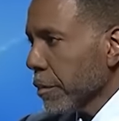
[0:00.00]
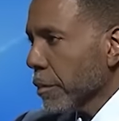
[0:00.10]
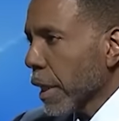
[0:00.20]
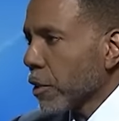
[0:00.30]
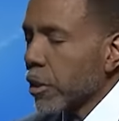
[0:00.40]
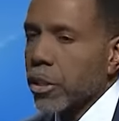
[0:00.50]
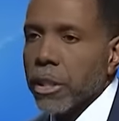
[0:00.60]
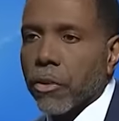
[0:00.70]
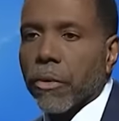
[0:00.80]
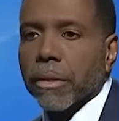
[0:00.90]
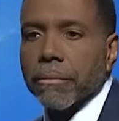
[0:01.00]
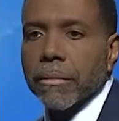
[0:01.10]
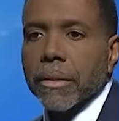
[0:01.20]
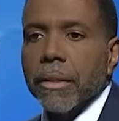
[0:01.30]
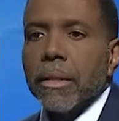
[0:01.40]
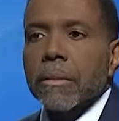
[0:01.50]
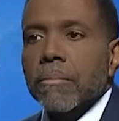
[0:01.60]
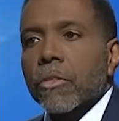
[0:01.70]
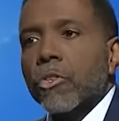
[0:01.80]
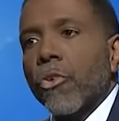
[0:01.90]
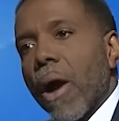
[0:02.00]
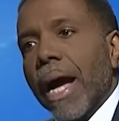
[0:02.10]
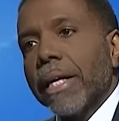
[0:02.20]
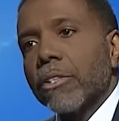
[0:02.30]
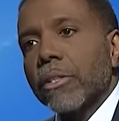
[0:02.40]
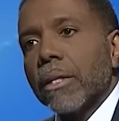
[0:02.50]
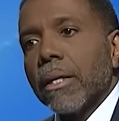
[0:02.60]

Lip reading: That's the secret. Christ